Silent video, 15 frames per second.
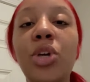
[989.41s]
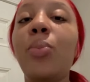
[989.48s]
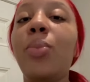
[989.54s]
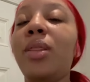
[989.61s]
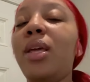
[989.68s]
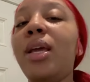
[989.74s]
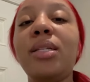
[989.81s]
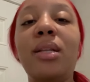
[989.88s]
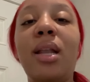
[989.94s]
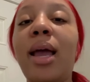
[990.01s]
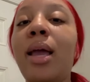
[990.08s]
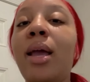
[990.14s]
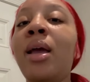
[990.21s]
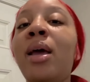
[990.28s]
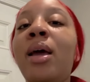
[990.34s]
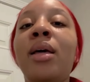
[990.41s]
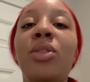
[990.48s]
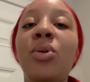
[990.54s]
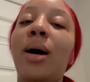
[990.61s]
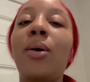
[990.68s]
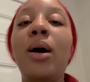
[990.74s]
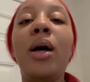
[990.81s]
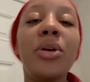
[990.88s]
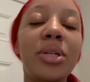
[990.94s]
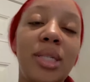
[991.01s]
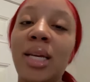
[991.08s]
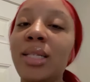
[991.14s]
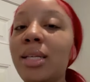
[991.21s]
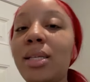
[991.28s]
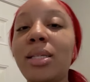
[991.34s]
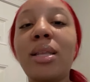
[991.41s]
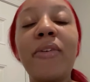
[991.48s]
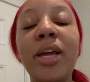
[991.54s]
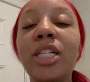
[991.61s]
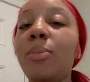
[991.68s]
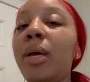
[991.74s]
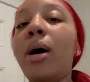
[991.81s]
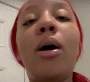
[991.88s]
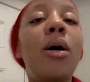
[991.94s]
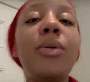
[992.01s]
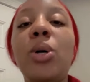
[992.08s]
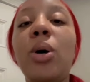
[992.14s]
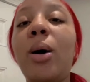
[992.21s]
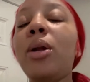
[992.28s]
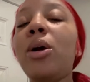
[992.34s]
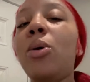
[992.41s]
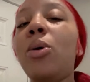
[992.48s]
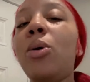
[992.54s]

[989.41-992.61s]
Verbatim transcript: But then it's like throughout other seasons and stuff, it just be off. So I want to go with.